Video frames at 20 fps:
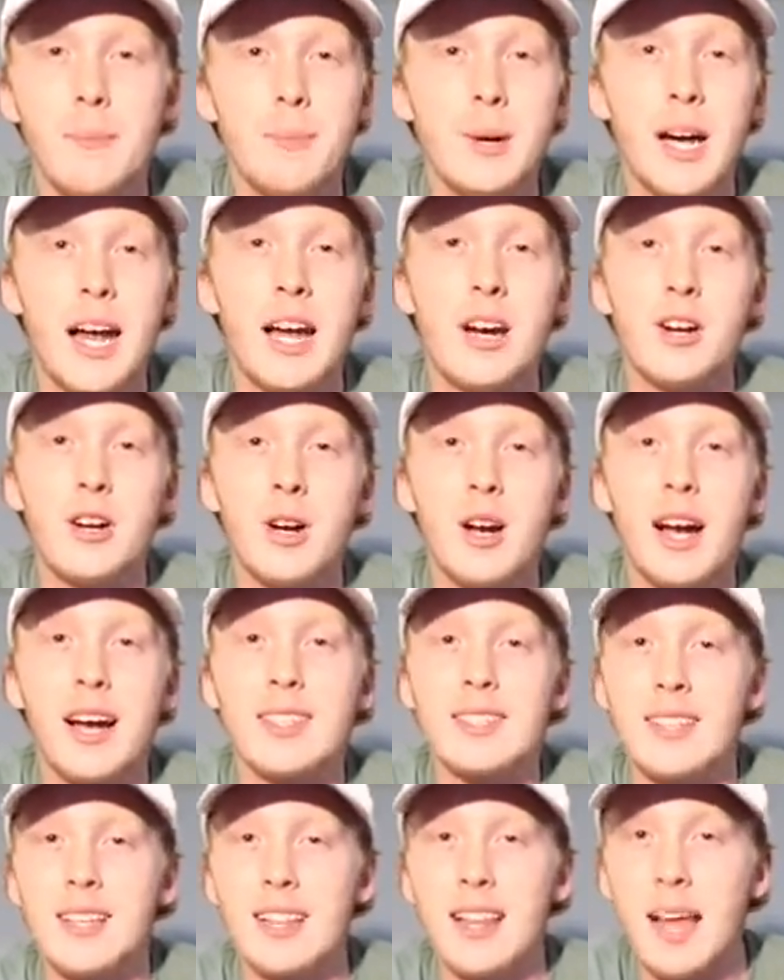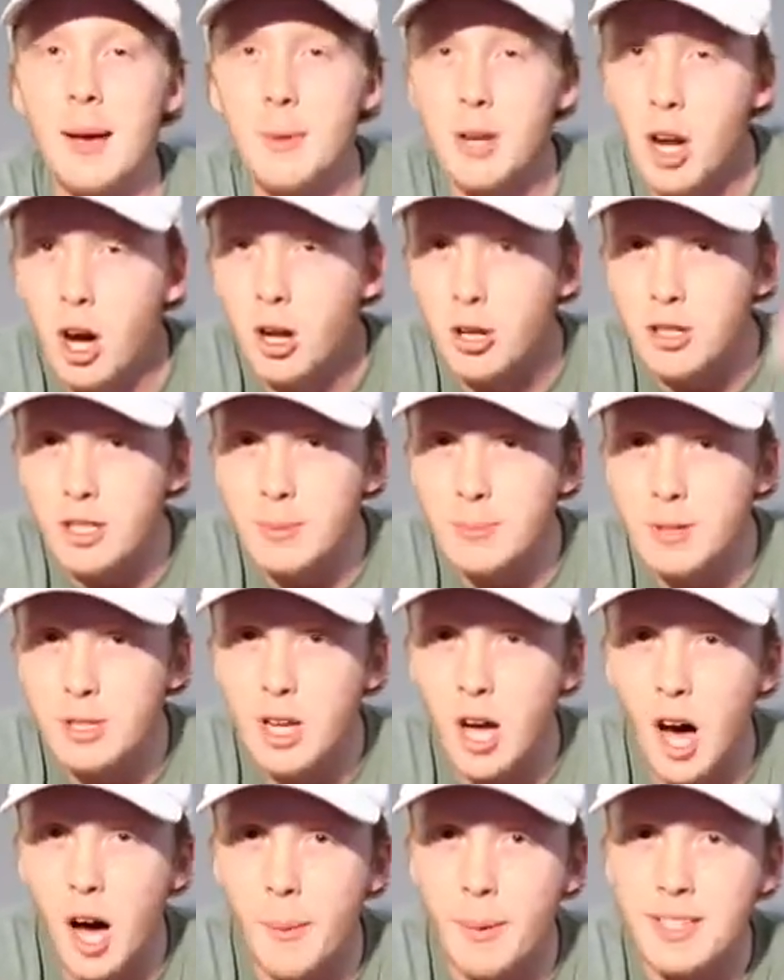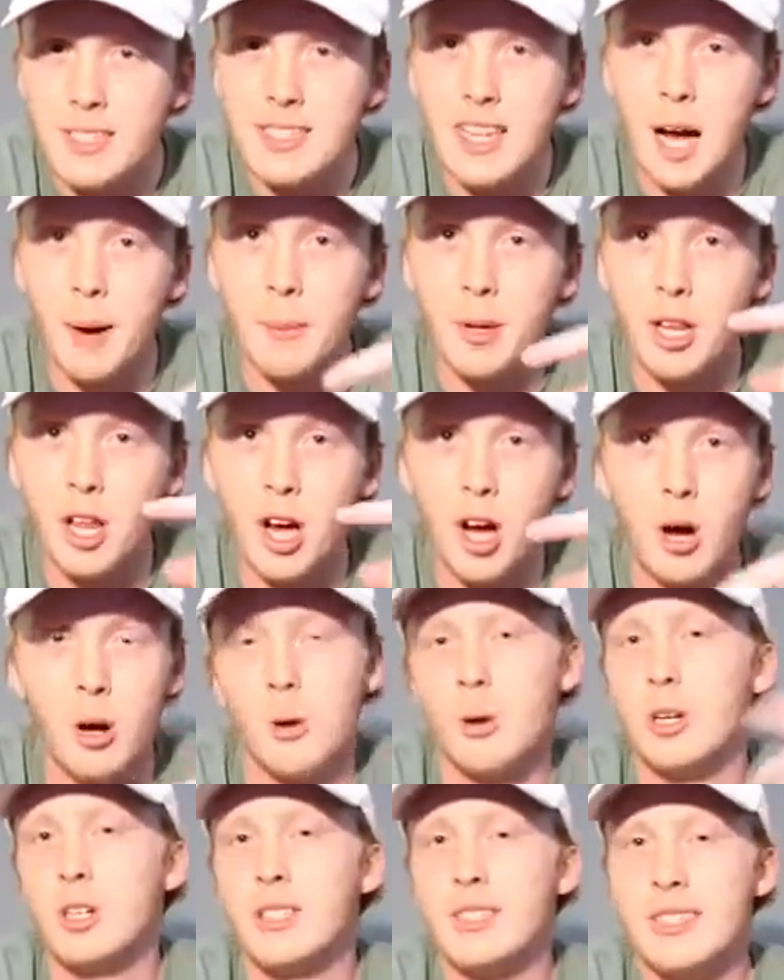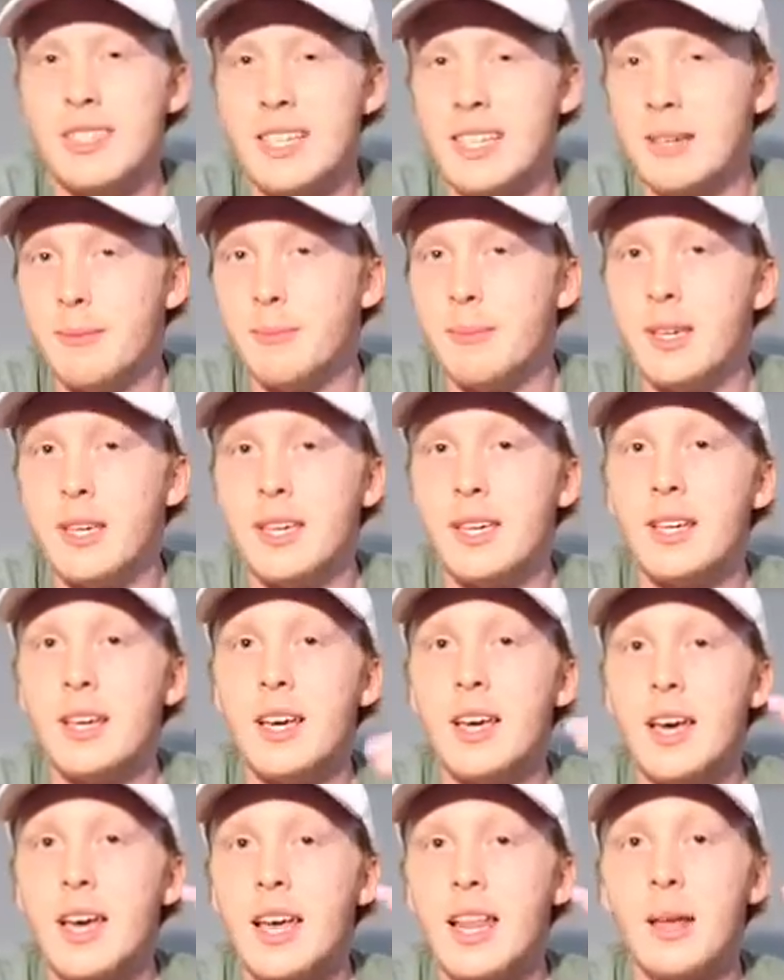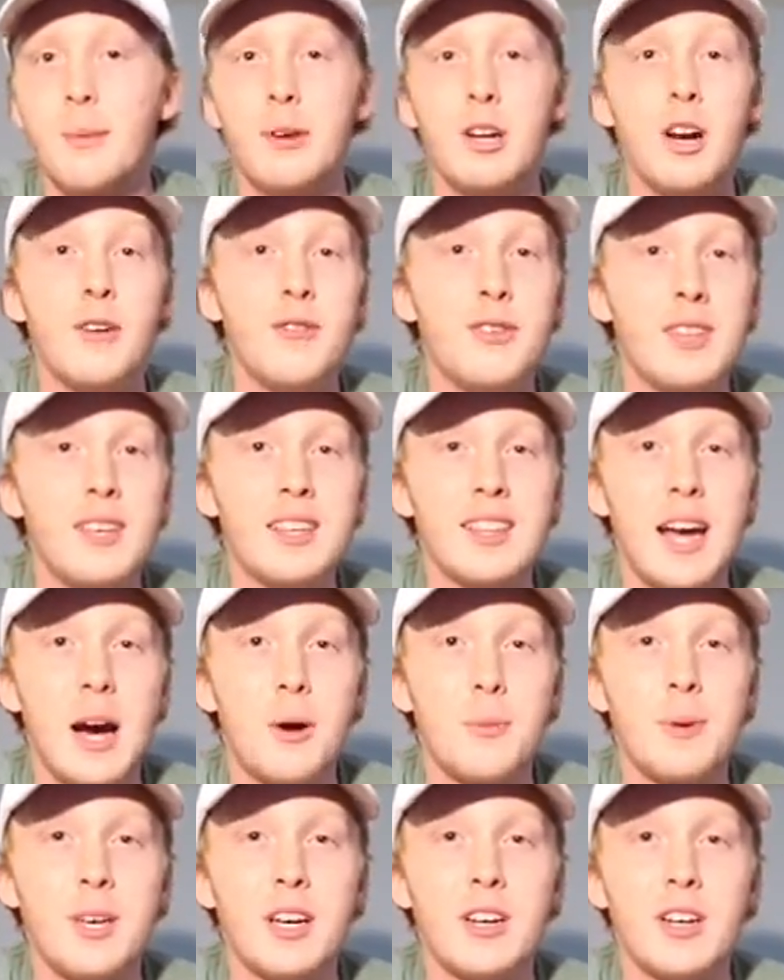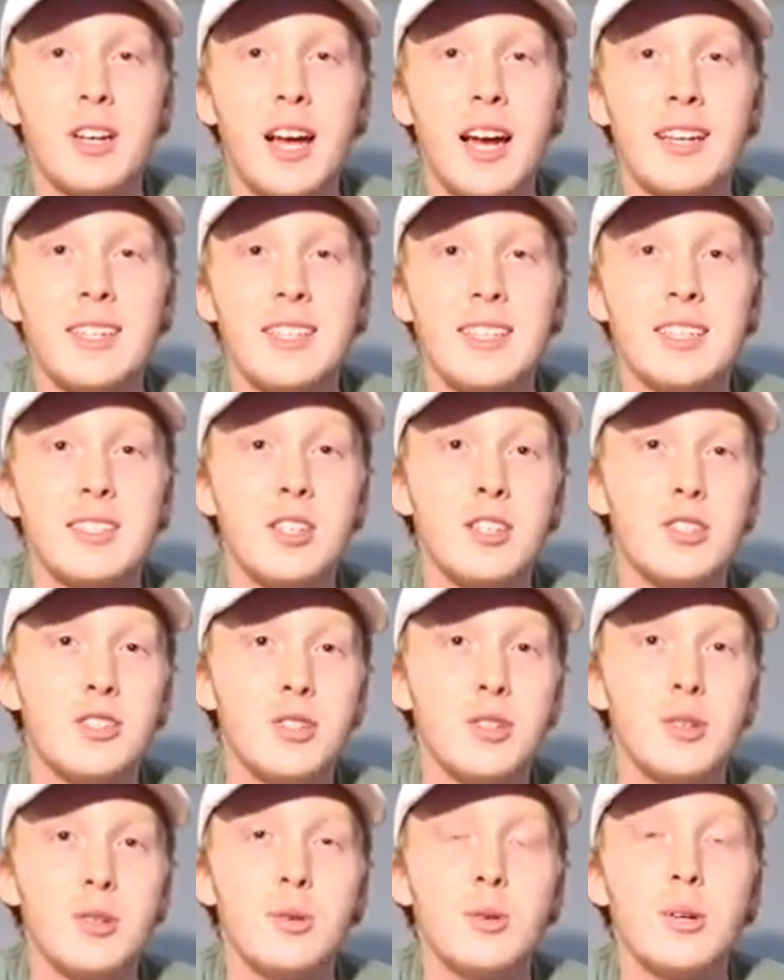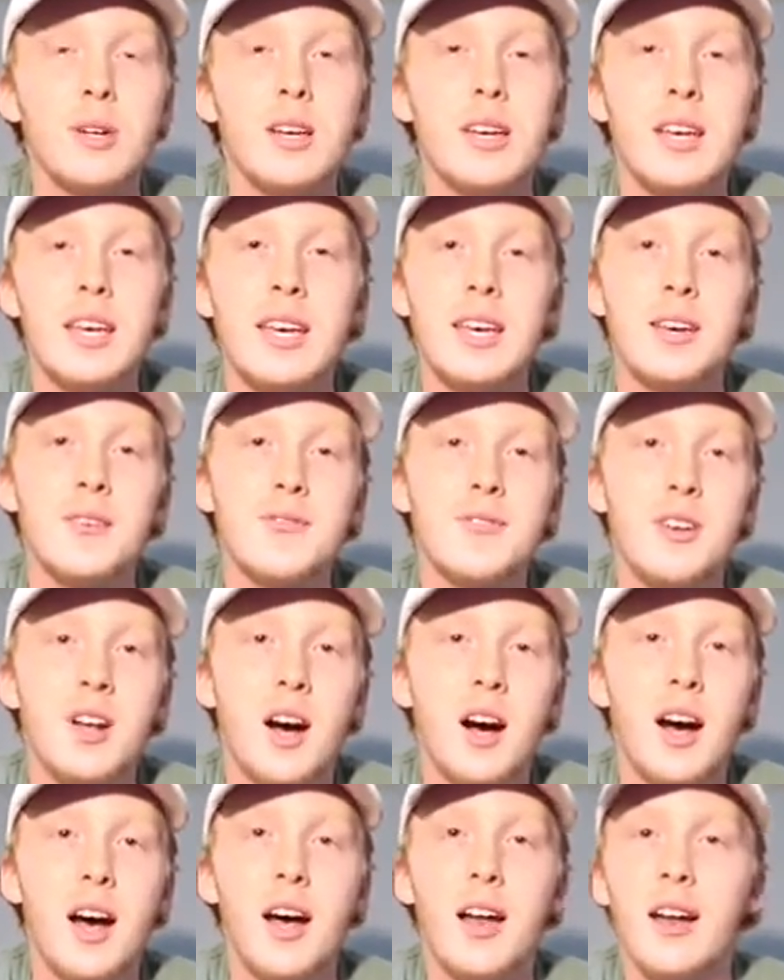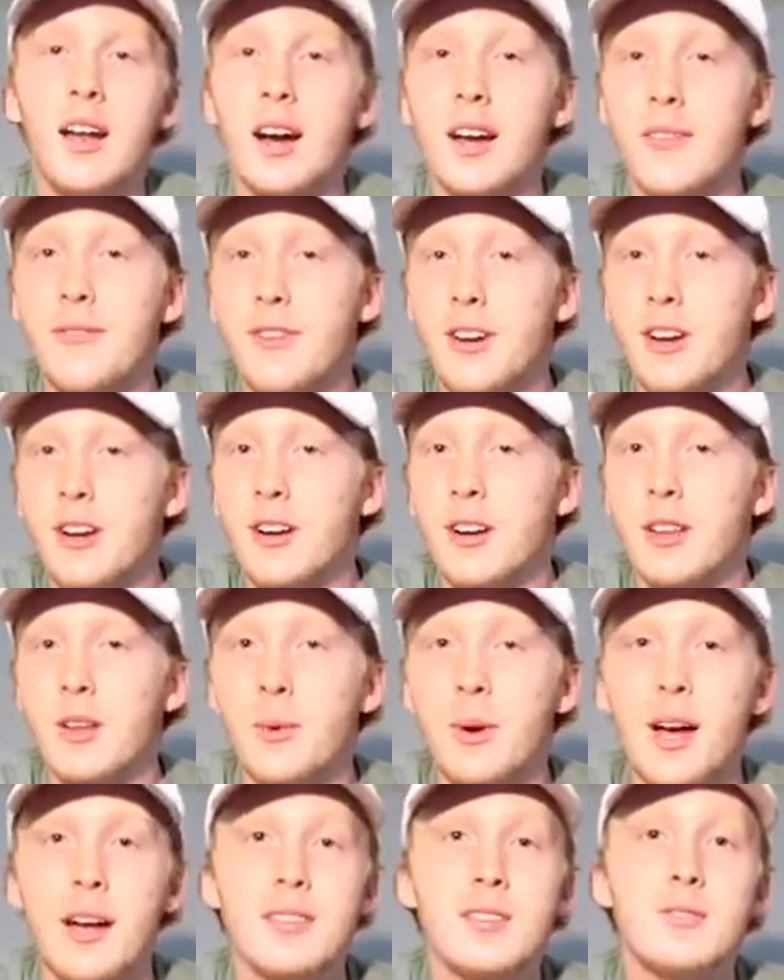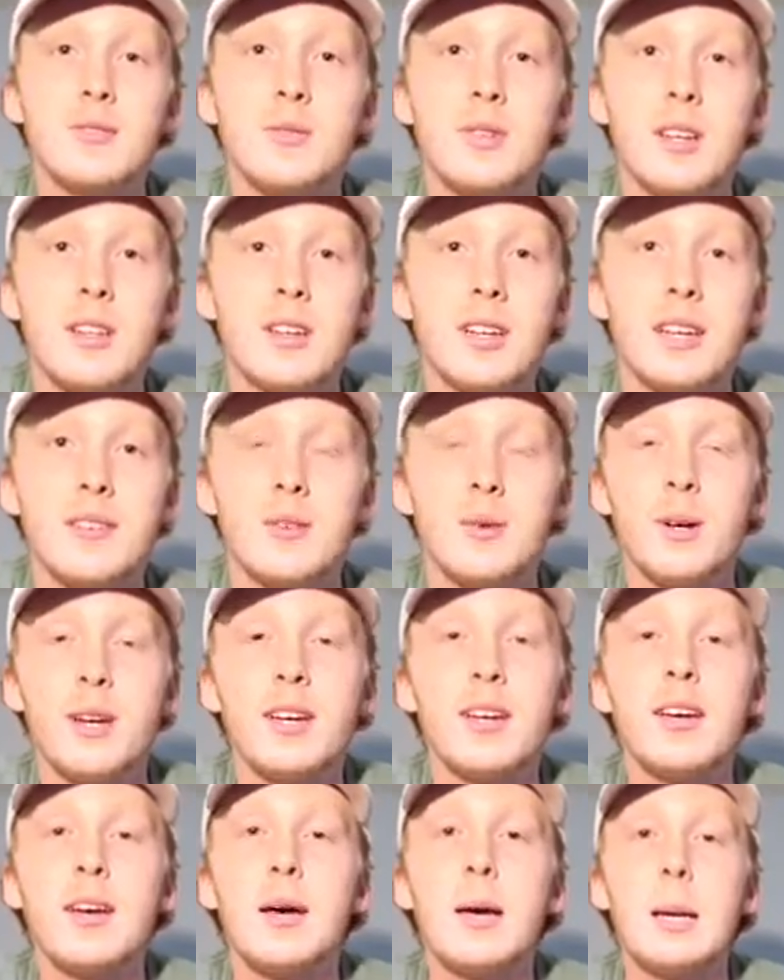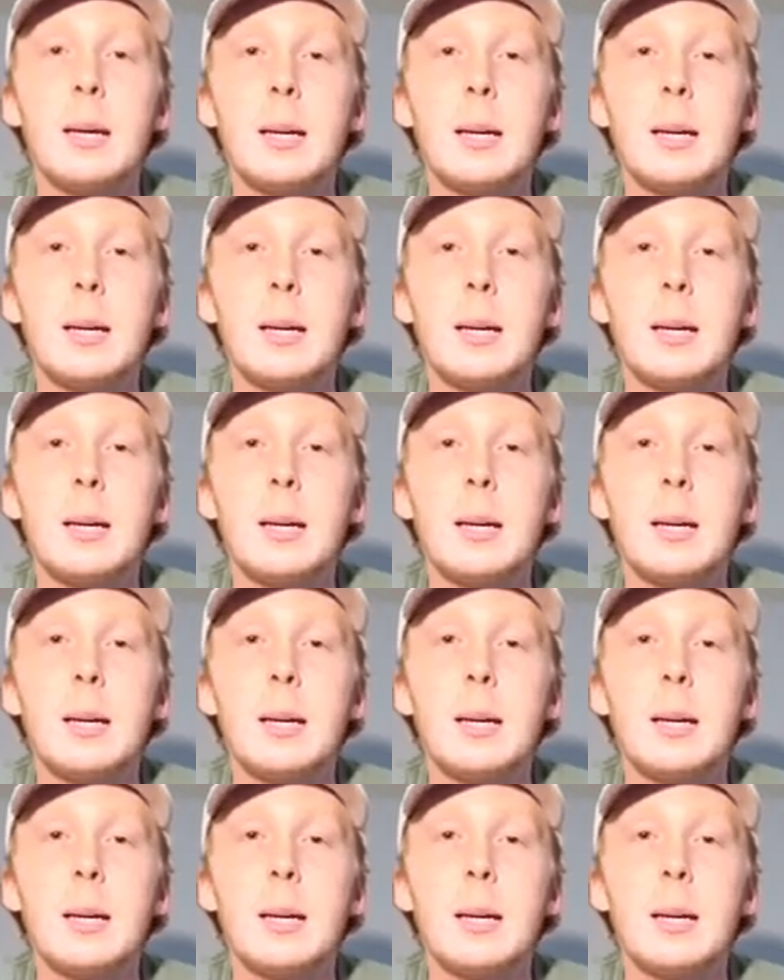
But I don't know, guys. Let me know in the comments down below, or DM me, and let me know if you think that would be a good idea to do. If not, I can figure another way out to do another giveaway.